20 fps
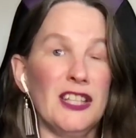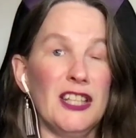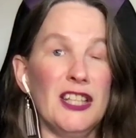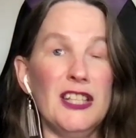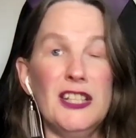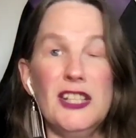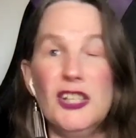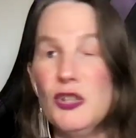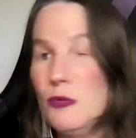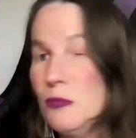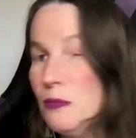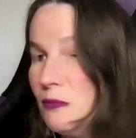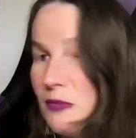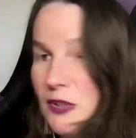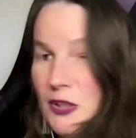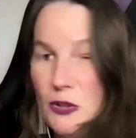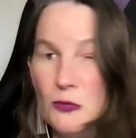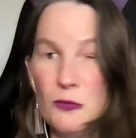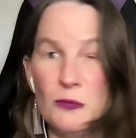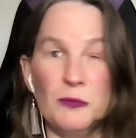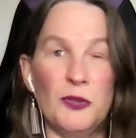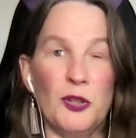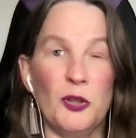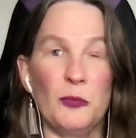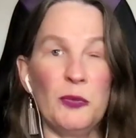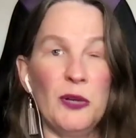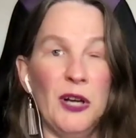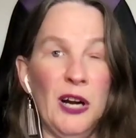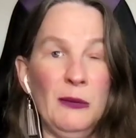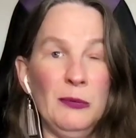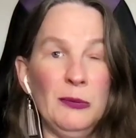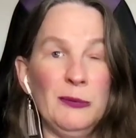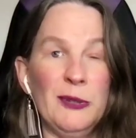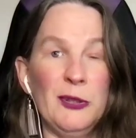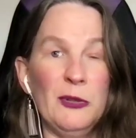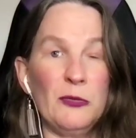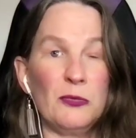then you're probably